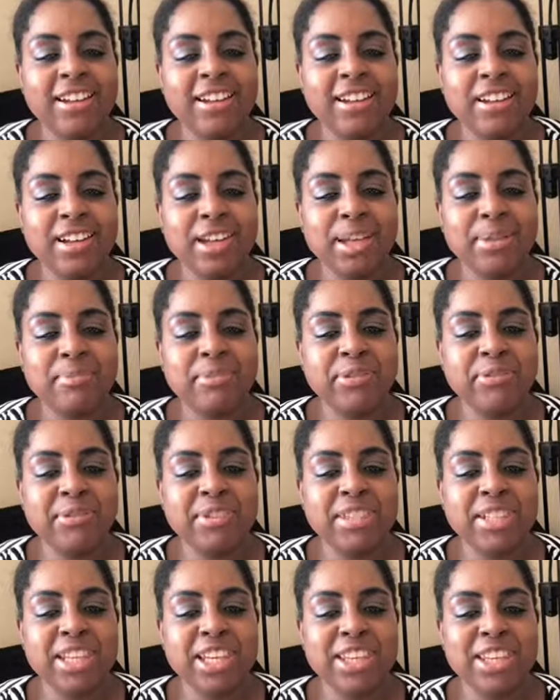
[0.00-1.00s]

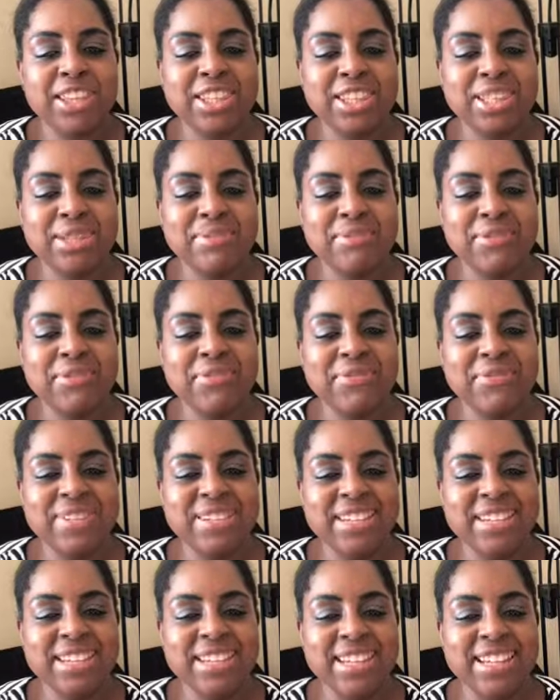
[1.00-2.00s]
Obviously, this month
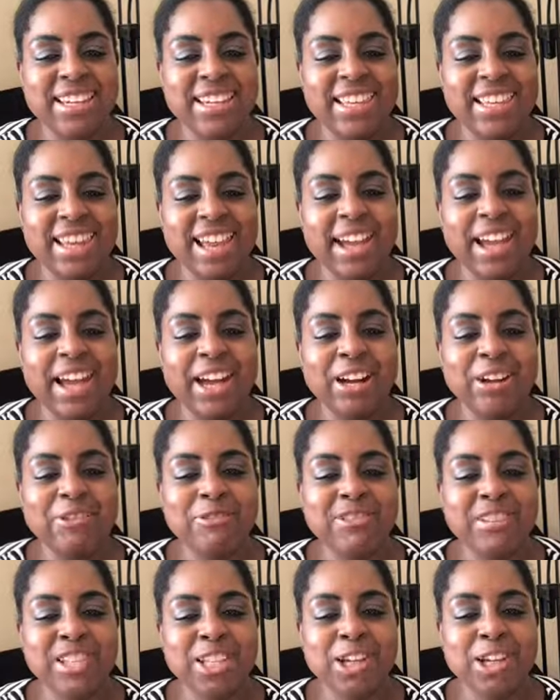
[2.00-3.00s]
is nearly
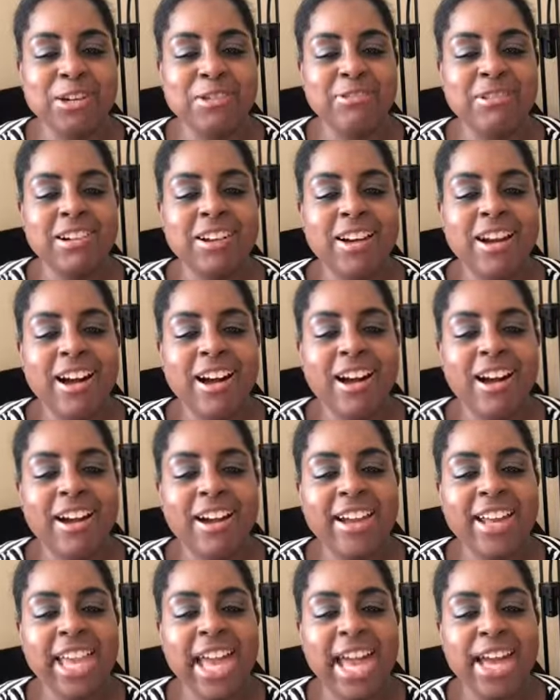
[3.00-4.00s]
out, so
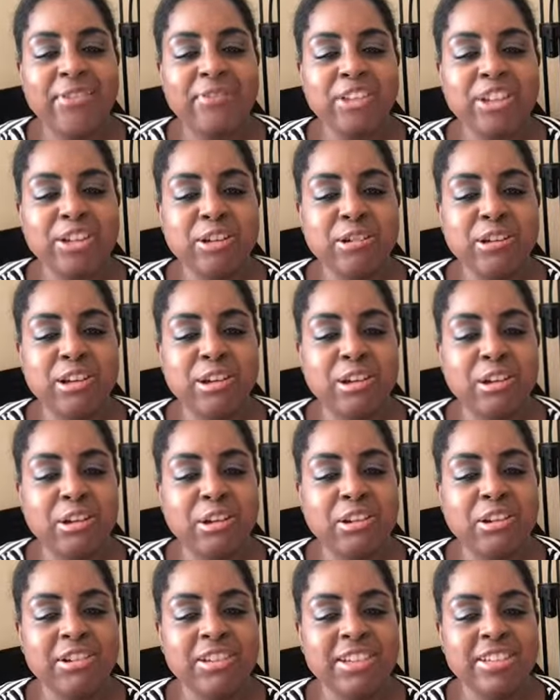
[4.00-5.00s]
I haven't got
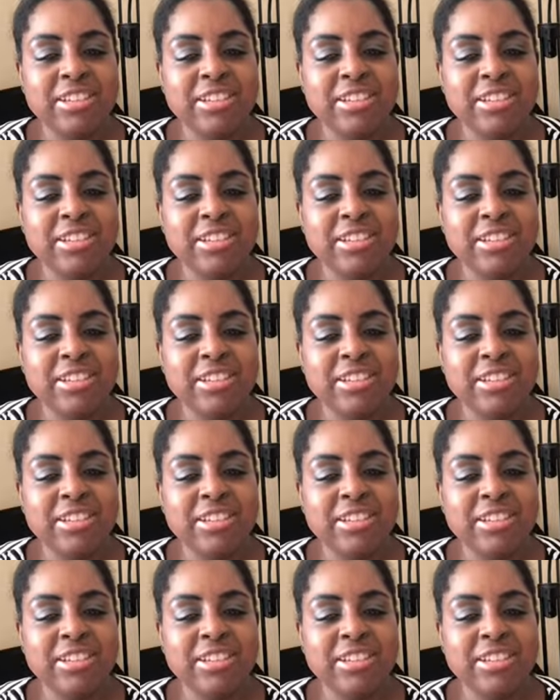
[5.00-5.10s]
long.